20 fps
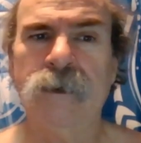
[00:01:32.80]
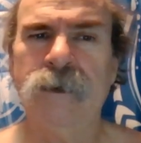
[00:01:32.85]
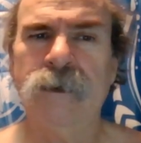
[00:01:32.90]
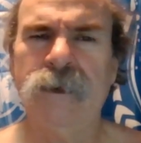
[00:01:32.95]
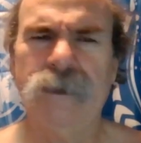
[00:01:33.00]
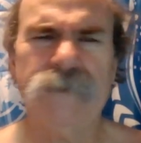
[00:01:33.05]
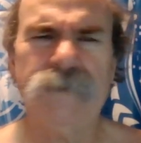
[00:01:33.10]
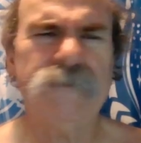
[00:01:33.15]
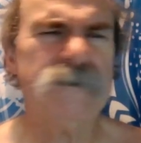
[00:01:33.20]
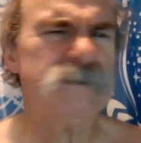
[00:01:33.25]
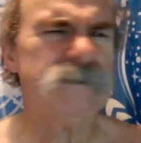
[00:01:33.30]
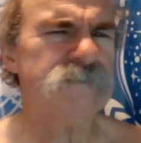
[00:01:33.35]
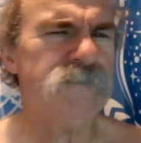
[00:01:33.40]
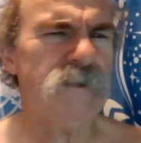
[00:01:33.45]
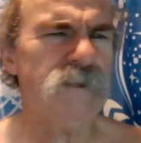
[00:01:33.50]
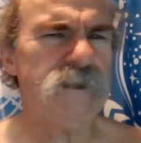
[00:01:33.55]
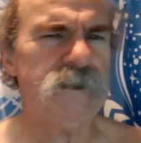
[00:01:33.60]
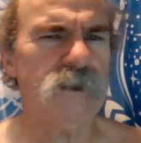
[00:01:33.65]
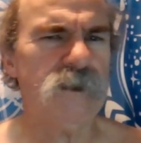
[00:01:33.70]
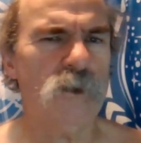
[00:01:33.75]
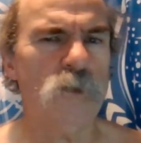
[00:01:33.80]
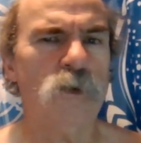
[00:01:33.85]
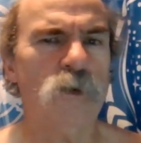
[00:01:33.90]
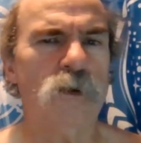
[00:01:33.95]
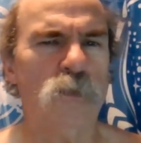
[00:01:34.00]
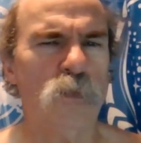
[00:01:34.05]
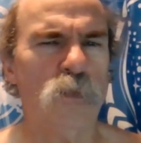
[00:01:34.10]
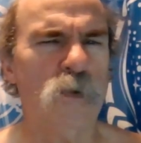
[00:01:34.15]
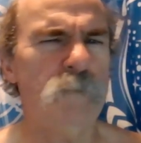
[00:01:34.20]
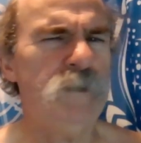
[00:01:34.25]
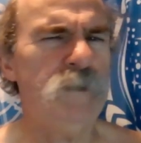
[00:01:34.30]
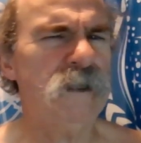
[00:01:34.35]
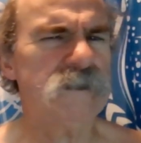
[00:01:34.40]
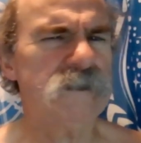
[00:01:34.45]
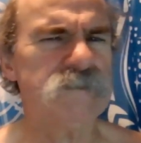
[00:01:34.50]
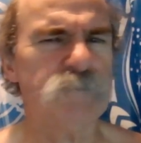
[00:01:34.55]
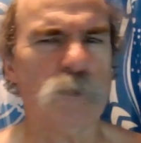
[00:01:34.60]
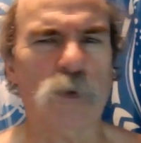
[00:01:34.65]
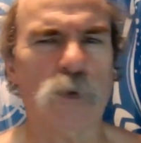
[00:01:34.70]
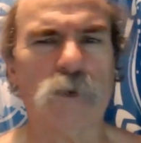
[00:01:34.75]
In this video, we'll be
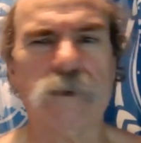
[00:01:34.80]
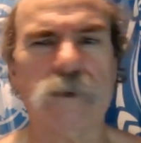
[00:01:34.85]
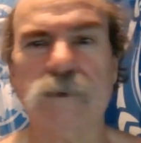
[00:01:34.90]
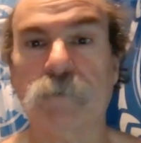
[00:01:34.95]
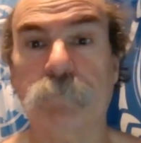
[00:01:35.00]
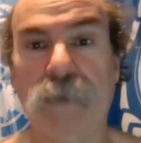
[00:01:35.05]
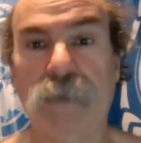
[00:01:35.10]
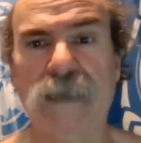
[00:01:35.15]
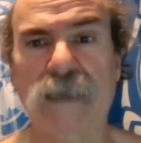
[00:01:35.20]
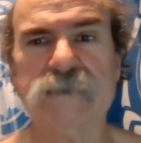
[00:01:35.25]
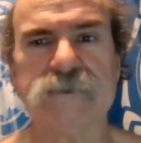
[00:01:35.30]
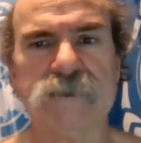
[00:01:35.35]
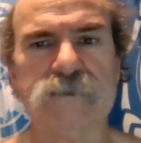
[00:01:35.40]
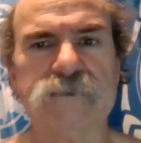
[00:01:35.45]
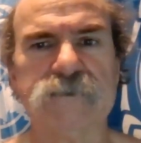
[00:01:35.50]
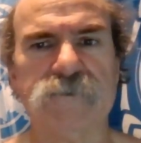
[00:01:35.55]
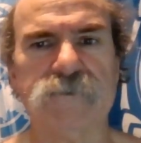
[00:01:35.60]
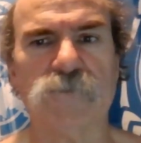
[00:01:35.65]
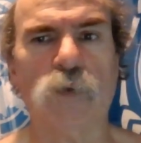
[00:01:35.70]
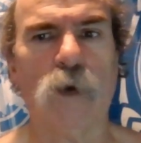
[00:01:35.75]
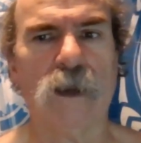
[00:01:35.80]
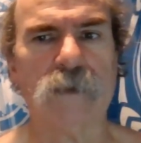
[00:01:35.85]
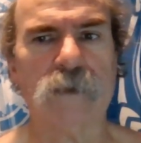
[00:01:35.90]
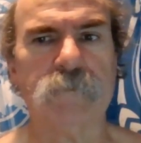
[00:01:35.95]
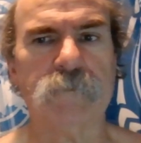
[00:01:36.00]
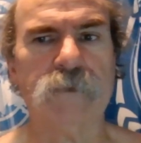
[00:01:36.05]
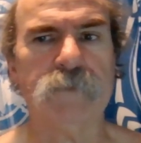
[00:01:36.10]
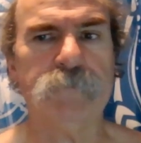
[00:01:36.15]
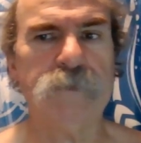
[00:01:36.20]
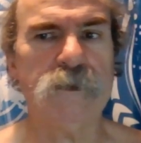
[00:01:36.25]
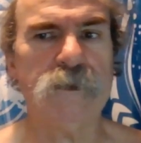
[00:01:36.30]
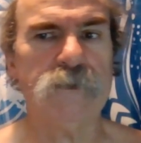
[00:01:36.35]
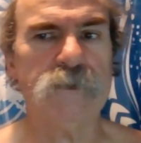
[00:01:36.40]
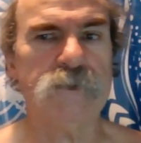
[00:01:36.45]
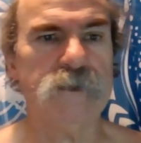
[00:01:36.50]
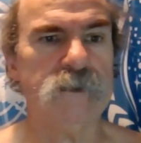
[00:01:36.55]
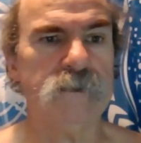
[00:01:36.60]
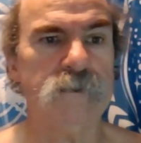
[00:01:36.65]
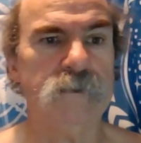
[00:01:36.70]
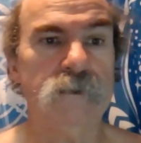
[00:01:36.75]
exploring the basics of quantum
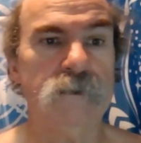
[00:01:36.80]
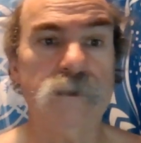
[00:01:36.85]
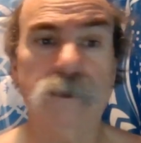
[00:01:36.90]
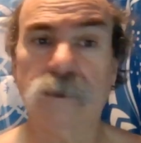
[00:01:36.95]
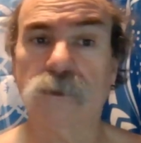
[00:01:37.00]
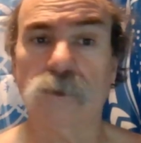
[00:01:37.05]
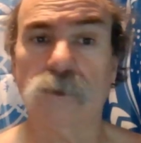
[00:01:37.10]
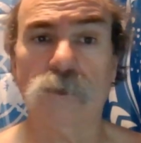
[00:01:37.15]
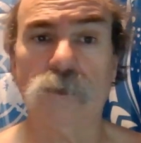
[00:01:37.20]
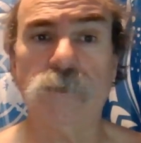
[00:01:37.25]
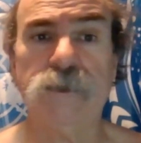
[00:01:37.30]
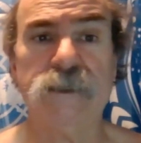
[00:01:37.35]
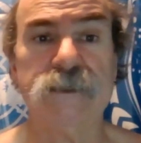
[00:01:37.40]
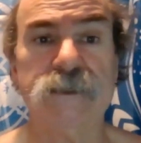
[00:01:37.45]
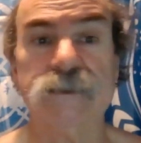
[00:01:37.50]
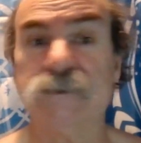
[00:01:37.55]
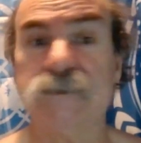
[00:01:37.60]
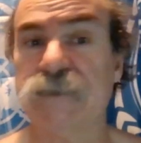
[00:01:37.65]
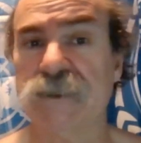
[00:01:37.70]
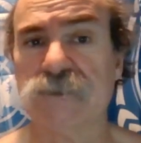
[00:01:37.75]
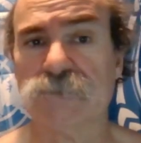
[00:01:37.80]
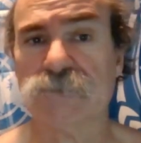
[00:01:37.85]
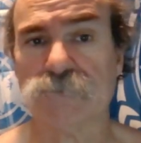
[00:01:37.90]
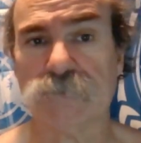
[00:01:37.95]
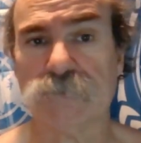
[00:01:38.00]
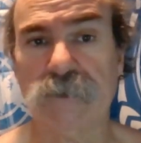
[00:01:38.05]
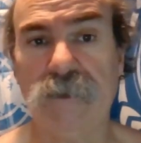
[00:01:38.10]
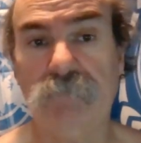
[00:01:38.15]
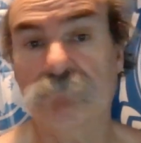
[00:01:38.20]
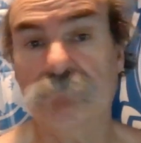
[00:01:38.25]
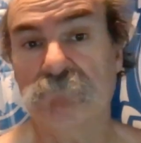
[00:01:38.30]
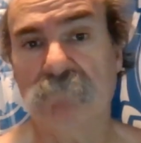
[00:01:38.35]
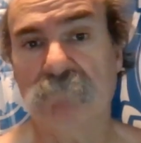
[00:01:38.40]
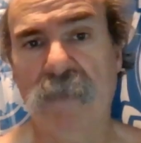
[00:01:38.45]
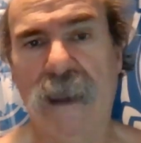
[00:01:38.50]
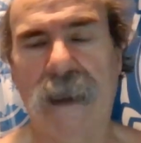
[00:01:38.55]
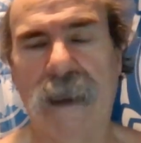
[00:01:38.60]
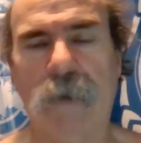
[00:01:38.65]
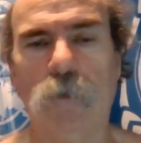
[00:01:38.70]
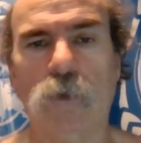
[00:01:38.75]
computing, including its history,
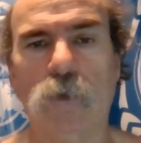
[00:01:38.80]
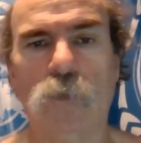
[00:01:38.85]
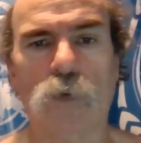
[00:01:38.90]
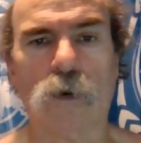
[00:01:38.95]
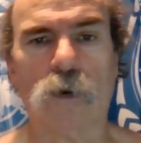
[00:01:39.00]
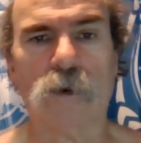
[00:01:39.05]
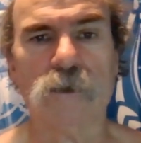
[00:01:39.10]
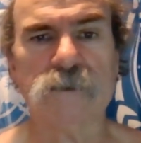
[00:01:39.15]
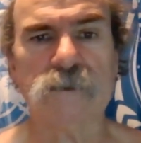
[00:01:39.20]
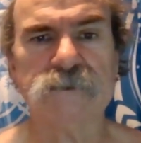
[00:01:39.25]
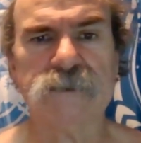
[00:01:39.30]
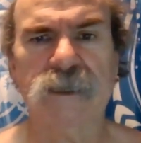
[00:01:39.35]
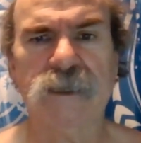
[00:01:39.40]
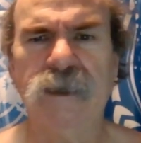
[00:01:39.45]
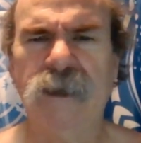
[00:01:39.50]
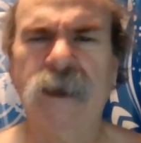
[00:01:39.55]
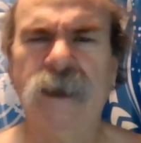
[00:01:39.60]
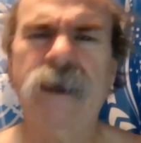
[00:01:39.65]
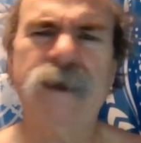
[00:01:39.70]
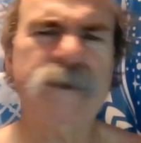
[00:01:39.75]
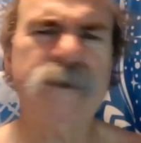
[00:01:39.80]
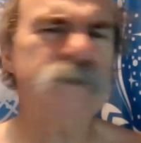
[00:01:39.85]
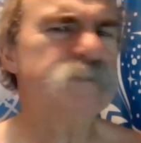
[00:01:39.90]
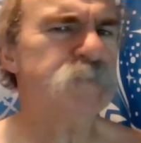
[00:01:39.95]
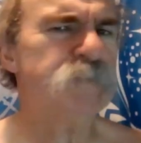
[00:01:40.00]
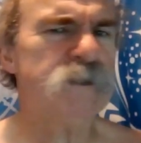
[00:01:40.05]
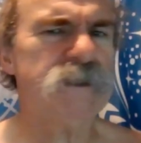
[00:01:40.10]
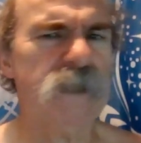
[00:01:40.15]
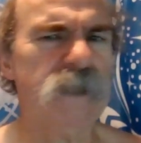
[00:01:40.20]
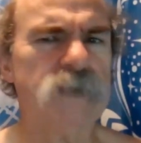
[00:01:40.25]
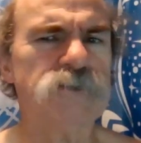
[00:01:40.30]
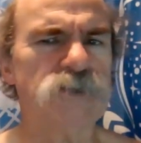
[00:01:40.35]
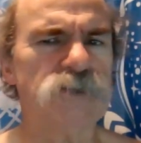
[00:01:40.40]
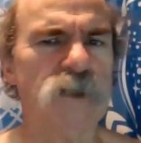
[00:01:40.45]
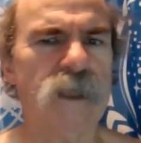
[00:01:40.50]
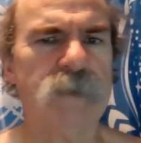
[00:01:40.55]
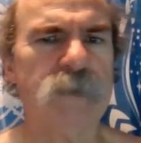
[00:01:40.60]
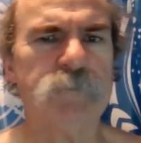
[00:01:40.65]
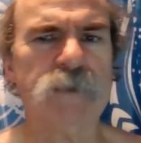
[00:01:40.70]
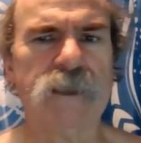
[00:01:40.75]
how it works, and its
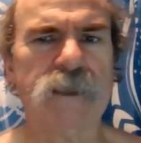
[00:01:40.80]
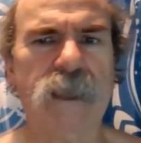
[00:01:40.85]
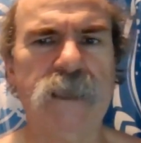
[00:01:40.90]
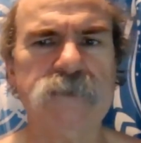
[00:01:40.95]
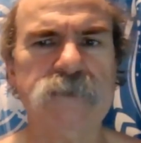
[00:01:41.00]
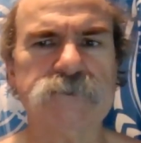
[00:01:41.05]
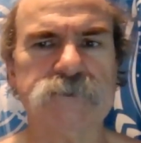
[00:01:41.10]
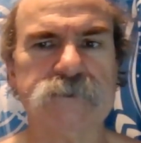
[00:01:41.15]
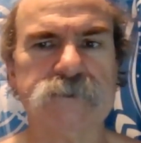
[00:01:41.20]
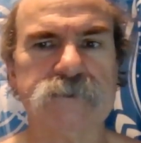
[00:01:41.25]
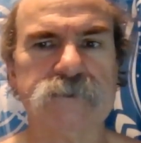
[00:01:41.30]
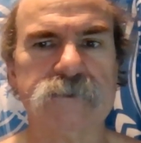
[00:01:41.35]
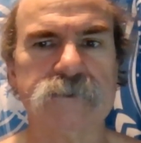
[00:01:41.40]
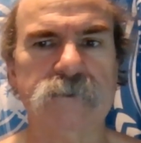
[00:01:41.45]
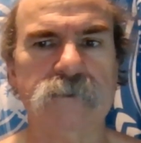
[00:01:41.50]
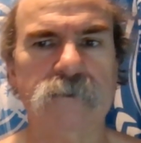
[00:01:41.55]
potential applications.